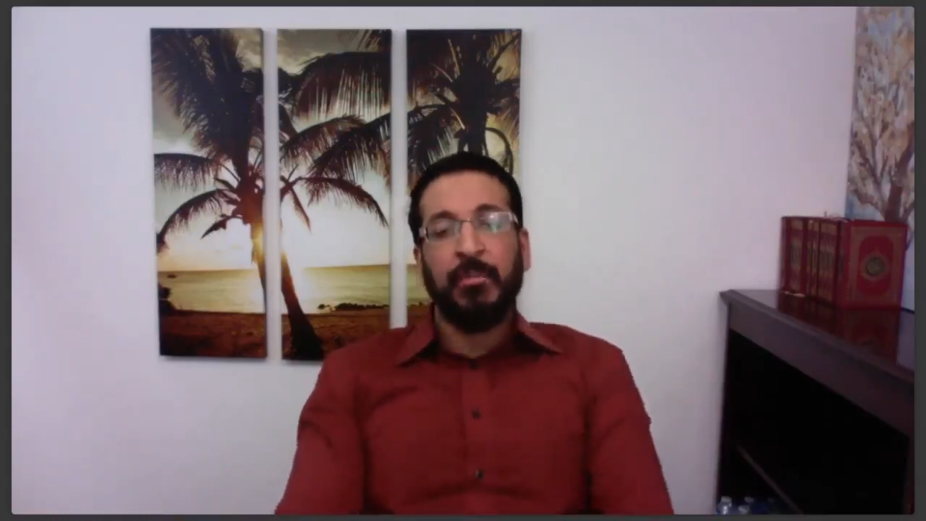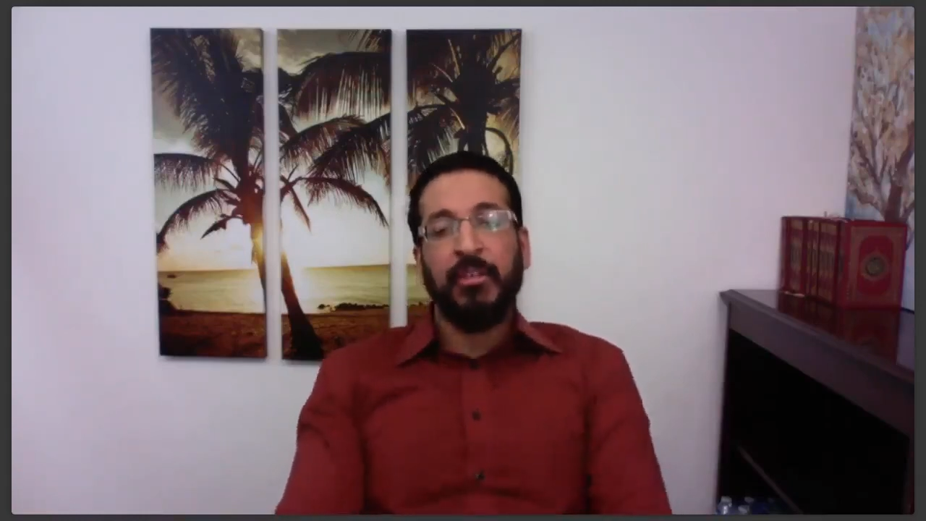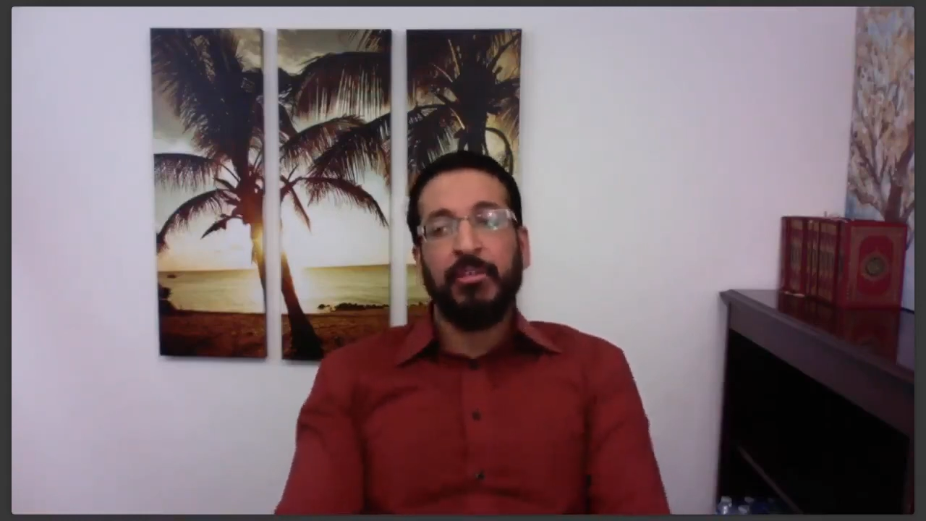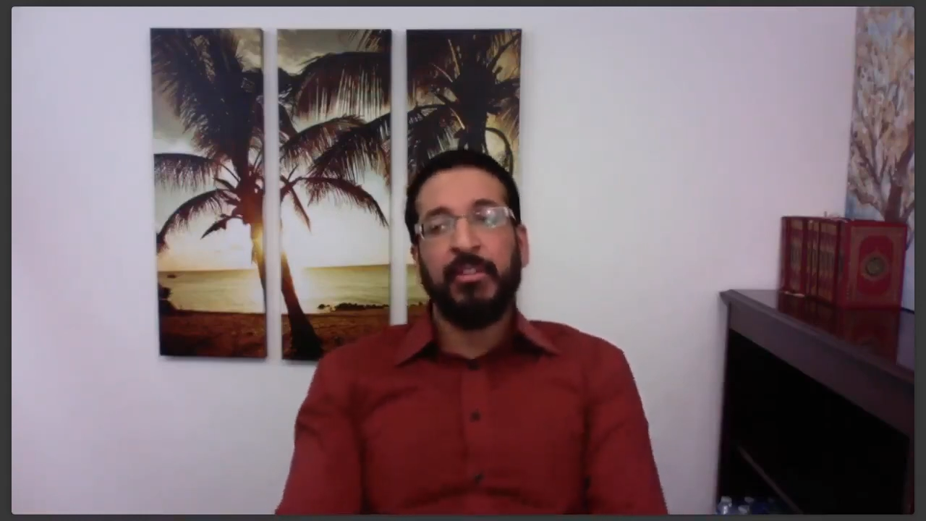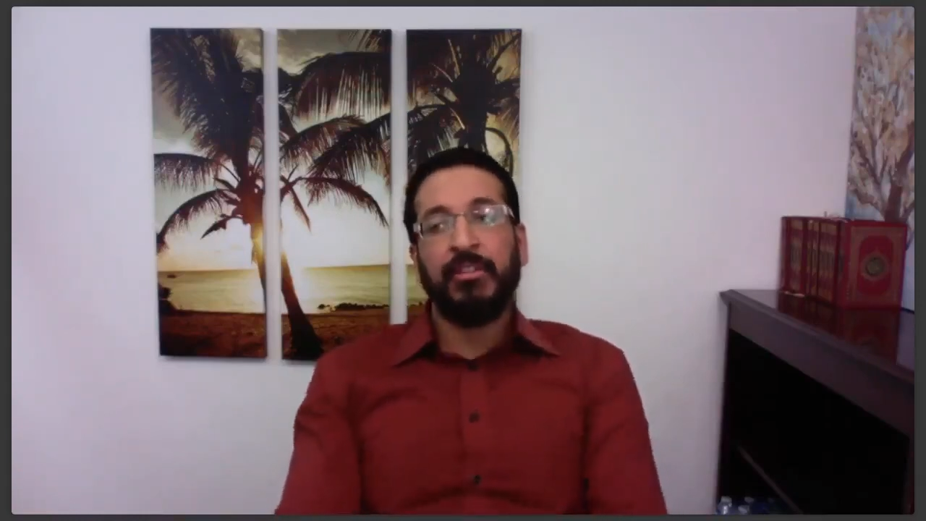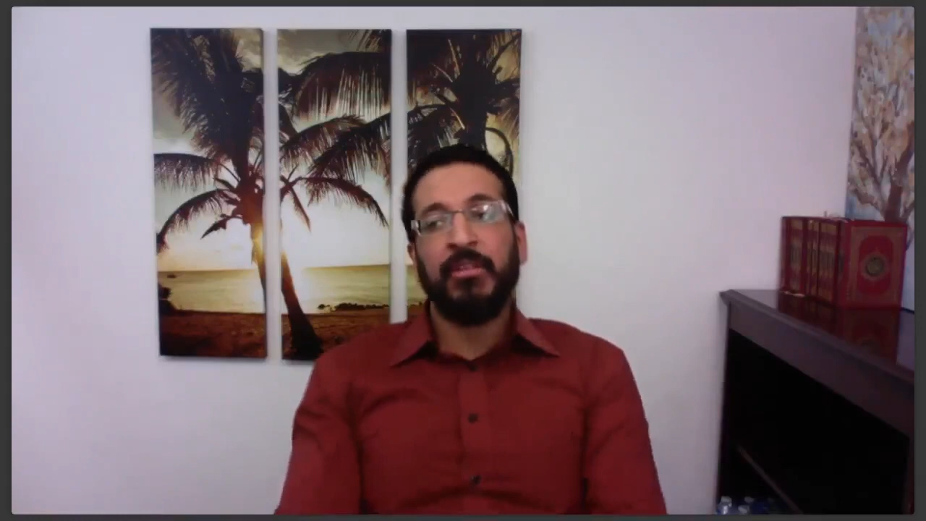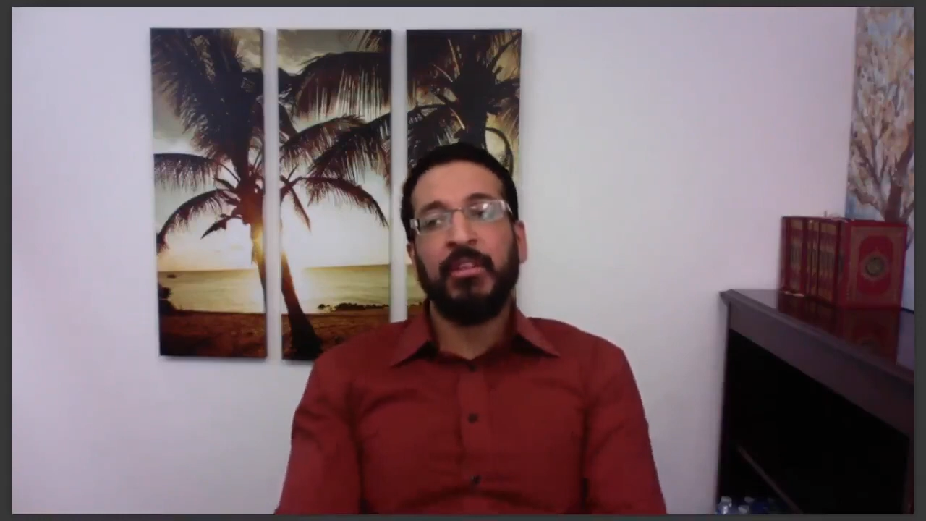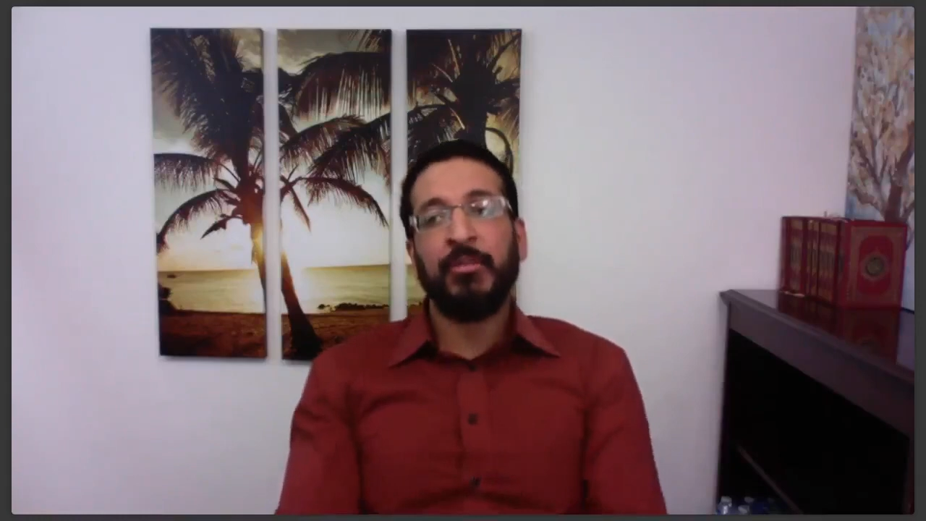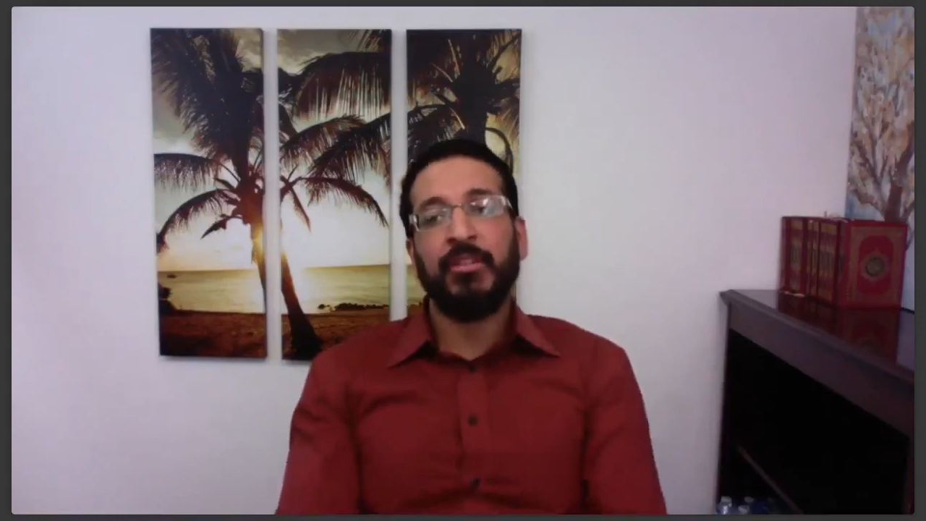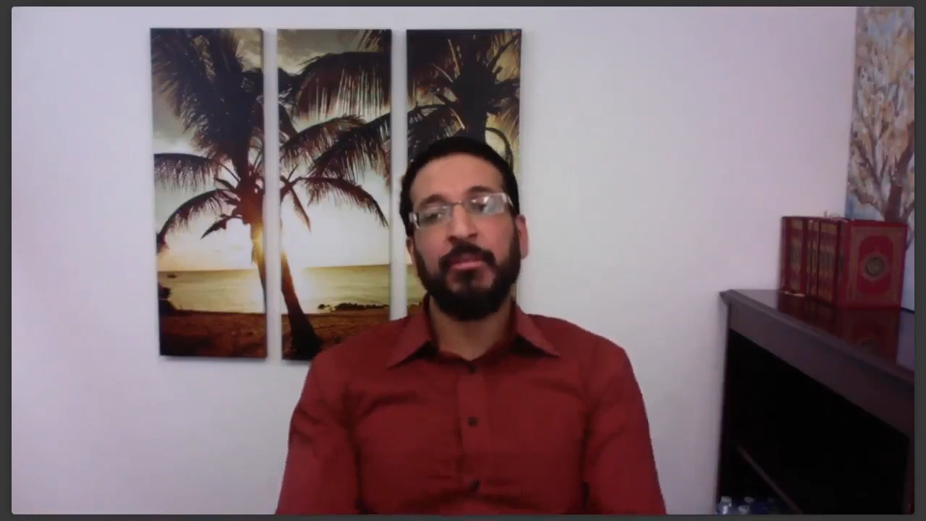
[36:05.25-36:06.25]
especially within the
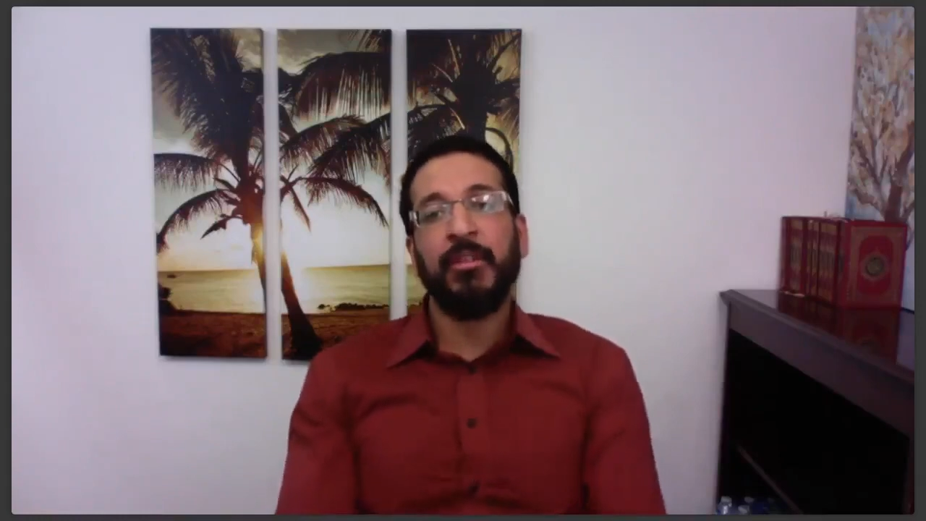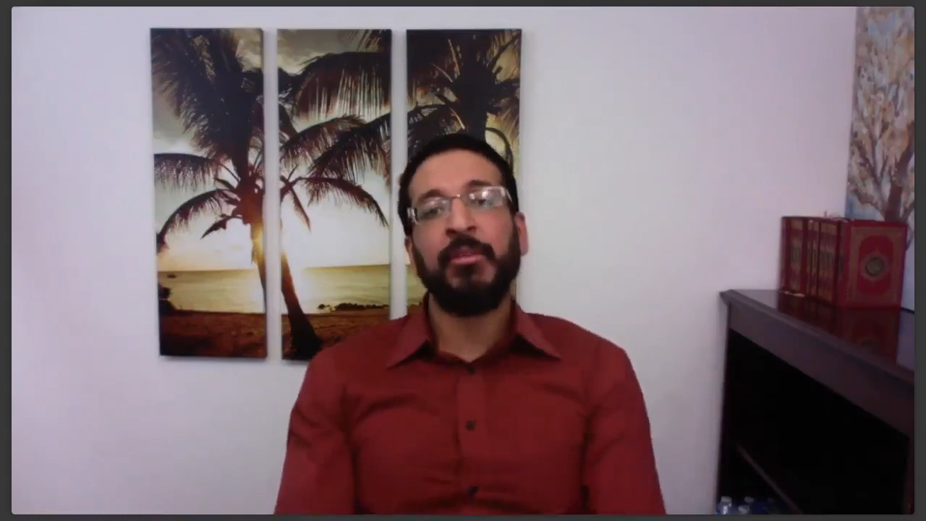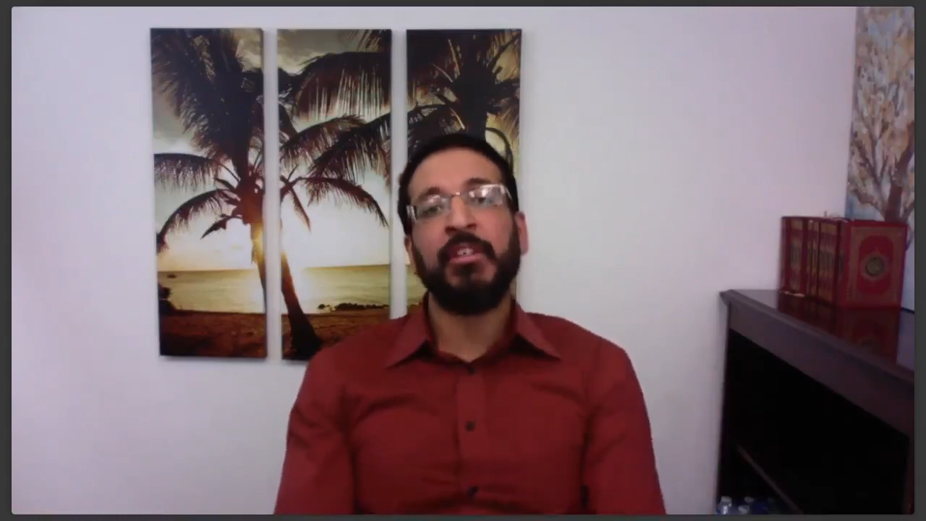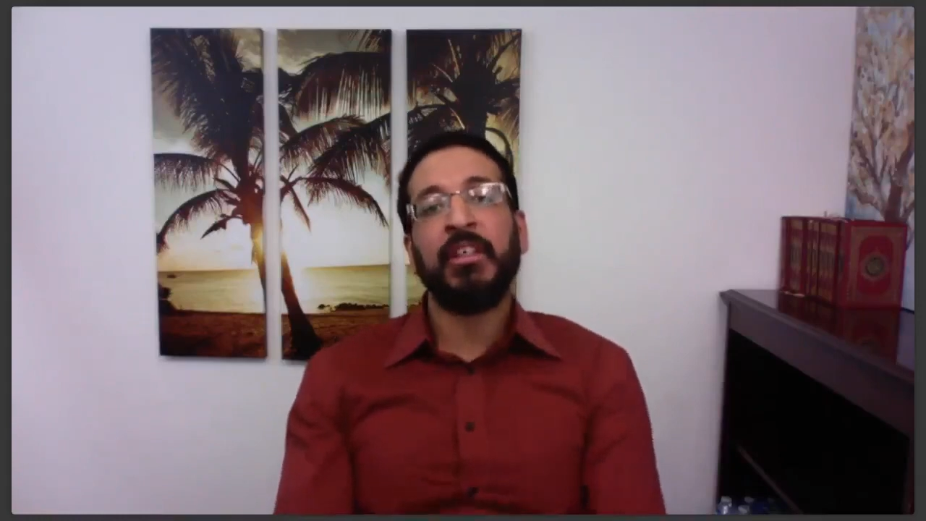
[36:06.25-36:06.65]
Muslim community,